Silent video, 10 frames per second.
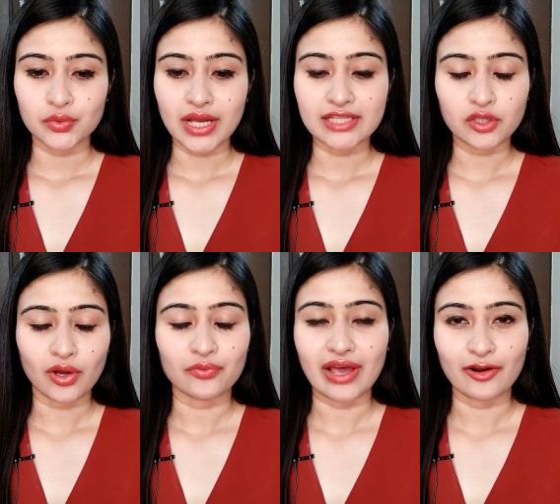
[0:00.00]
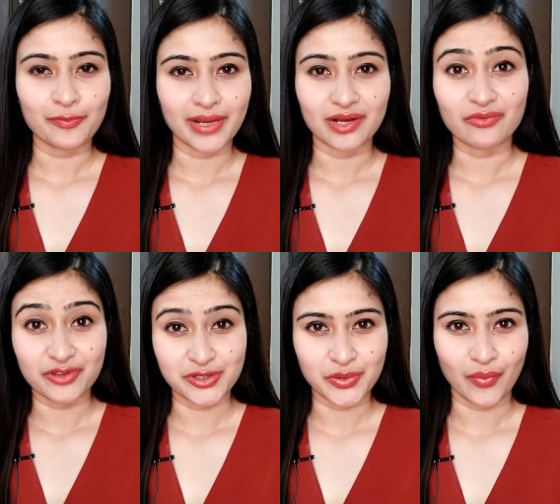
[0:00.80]
So I thought why not make a
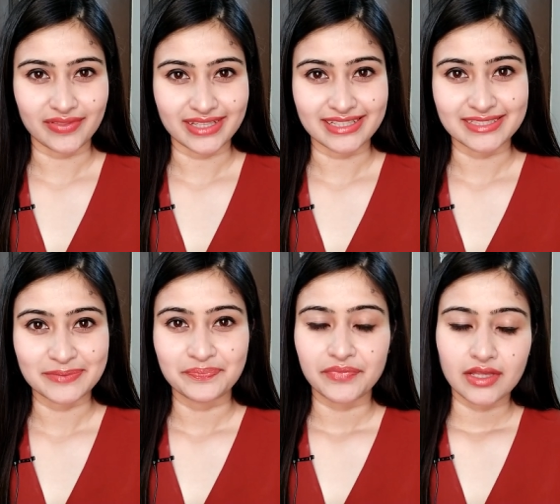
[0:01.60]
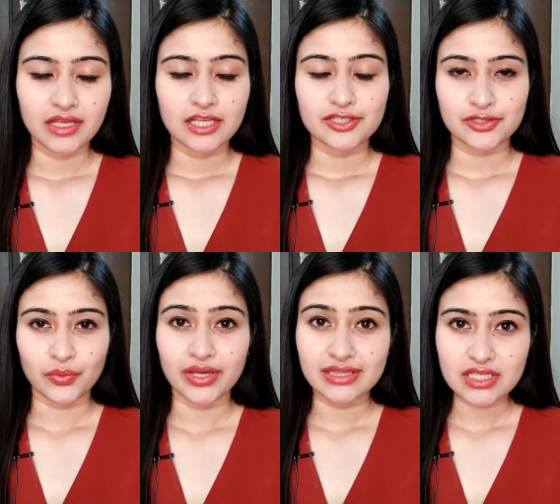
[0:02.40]
video on this.
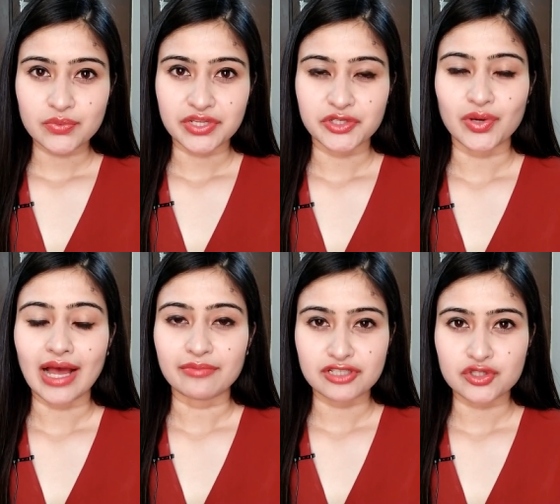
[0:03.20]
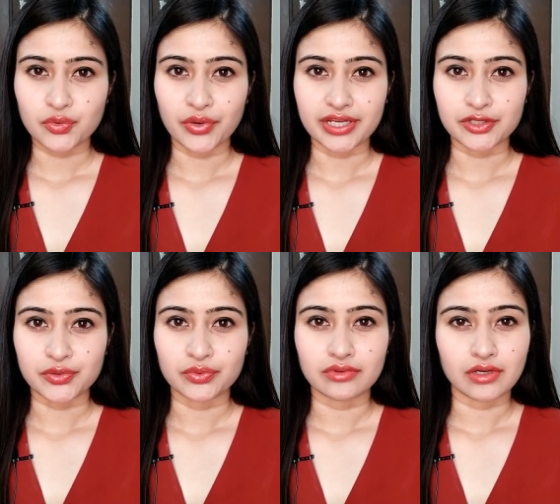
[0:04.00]
So in this video I'm just going
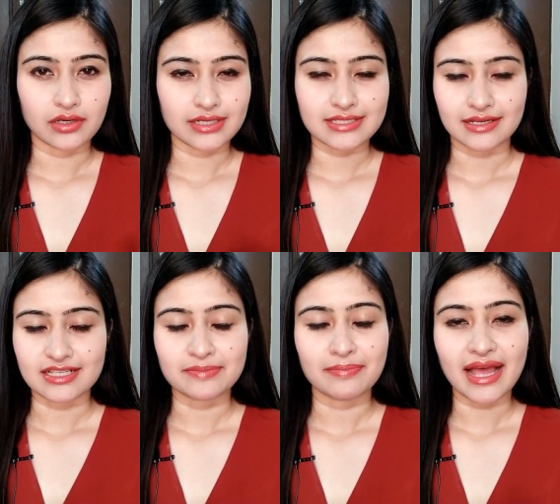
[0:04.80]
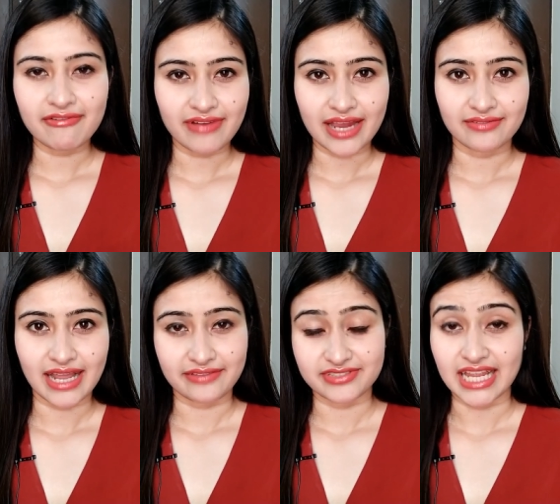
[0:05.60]
to uh, discuss my five
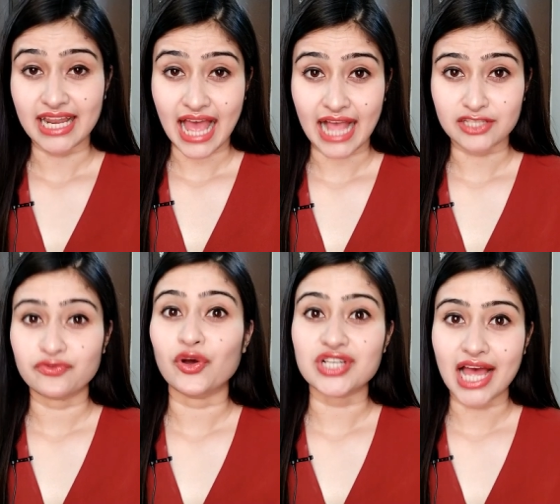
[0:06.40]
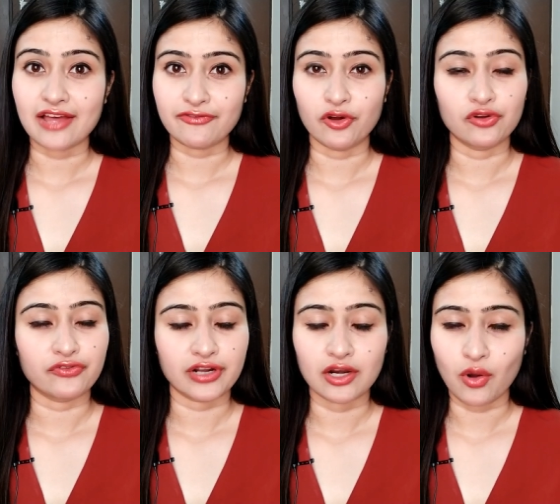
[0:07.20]
lifestyle hacks what I follow
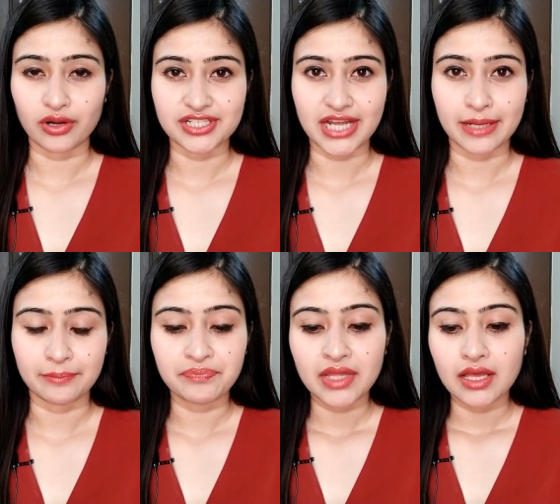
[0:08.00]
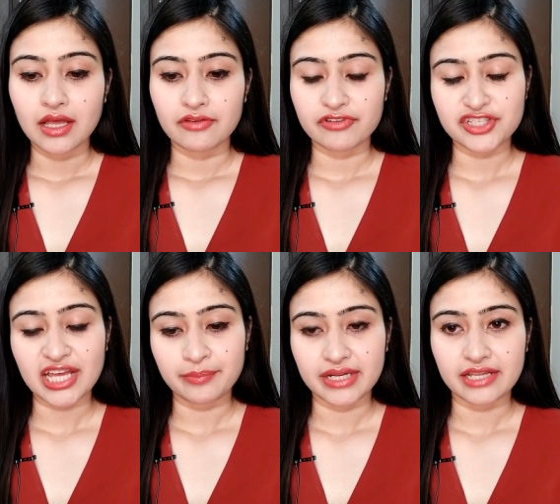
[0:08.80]
for a long time, which
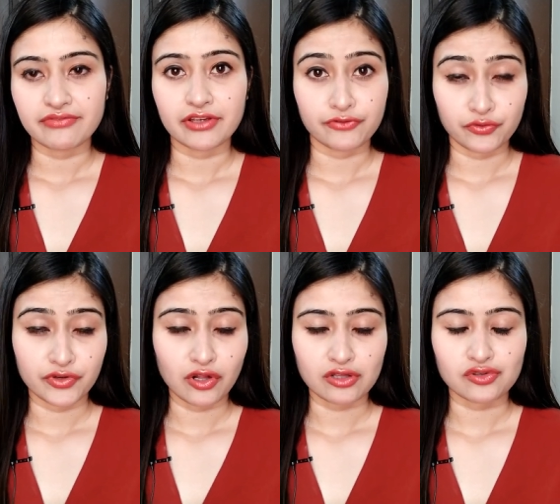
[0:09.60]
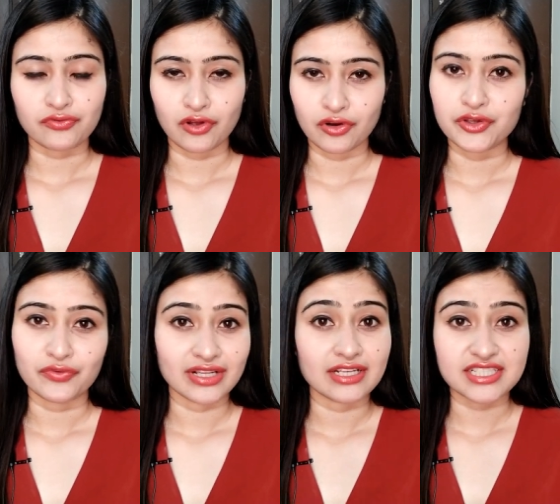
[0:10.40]
I believe if you will also follow
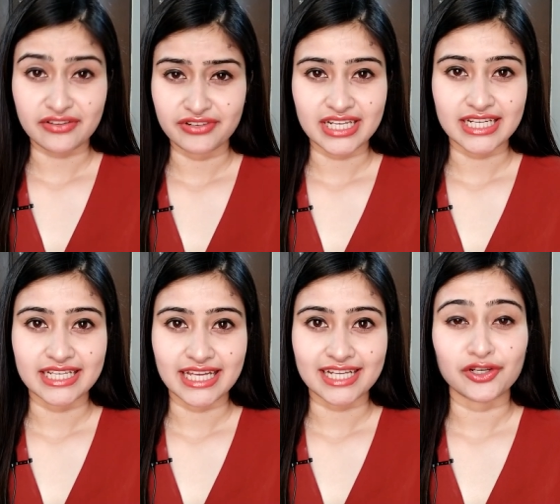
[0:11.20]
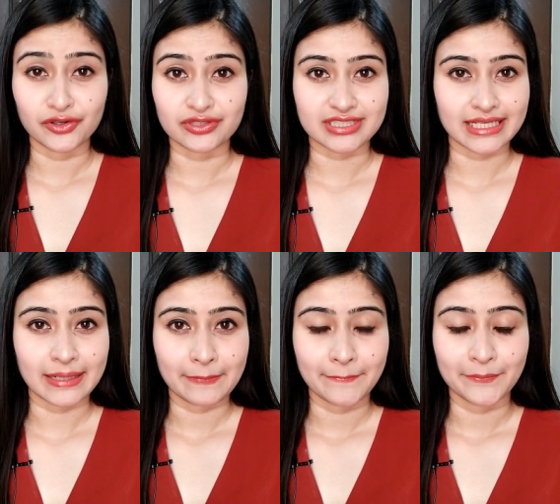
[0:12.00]
you will definitely get a good skin.